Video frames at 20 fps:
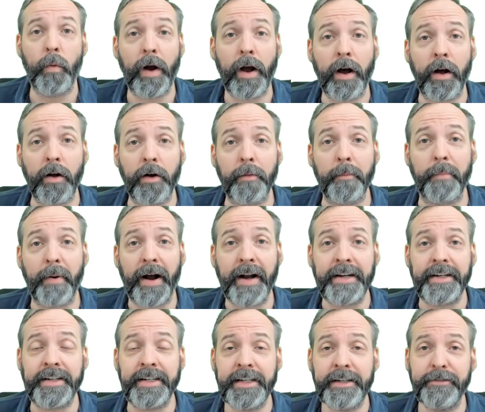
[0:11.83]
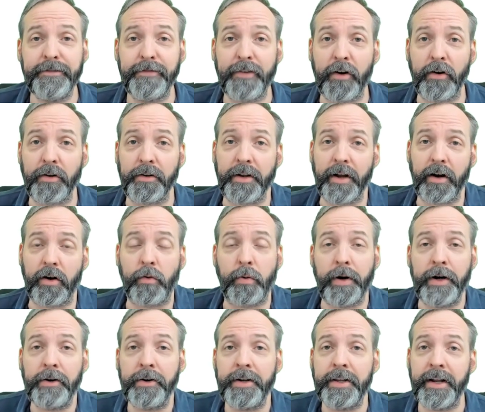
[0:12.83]
Well, by default, a
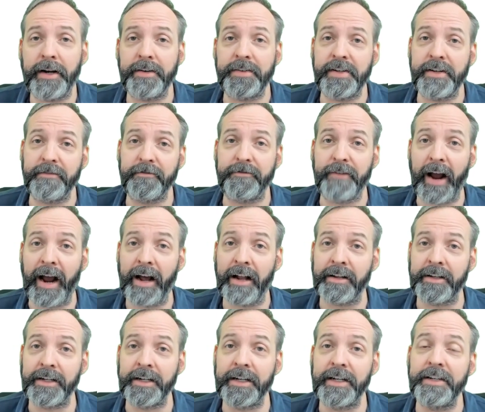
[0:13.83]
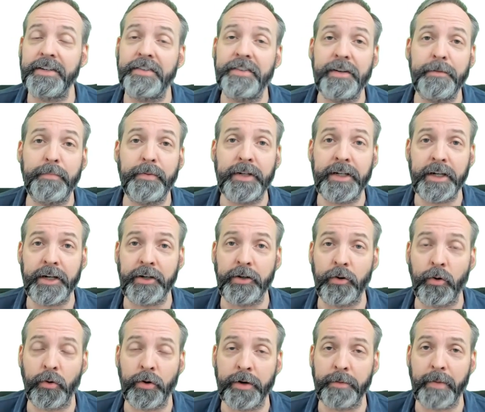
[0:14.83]
query that is invalid is simply
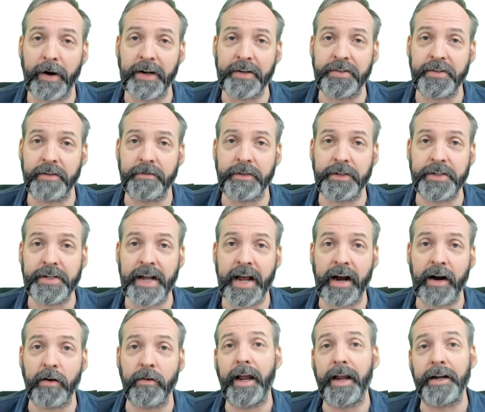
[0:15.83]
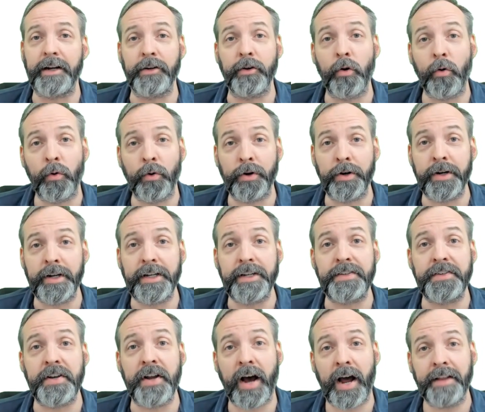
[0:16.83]
ignored by ServiceNow. Ignored is
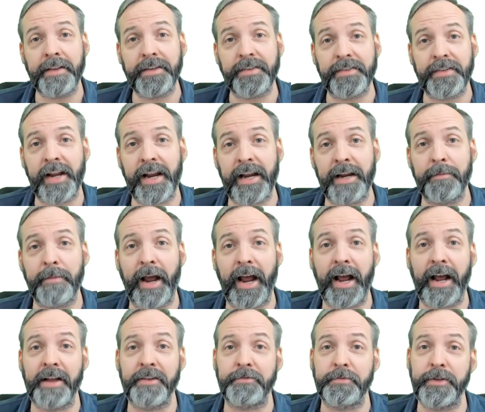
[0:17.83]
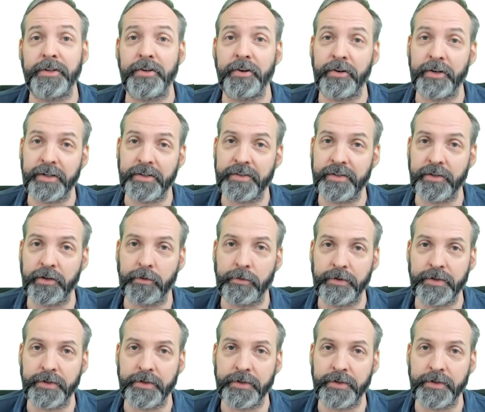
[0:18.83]
not the same as returning zero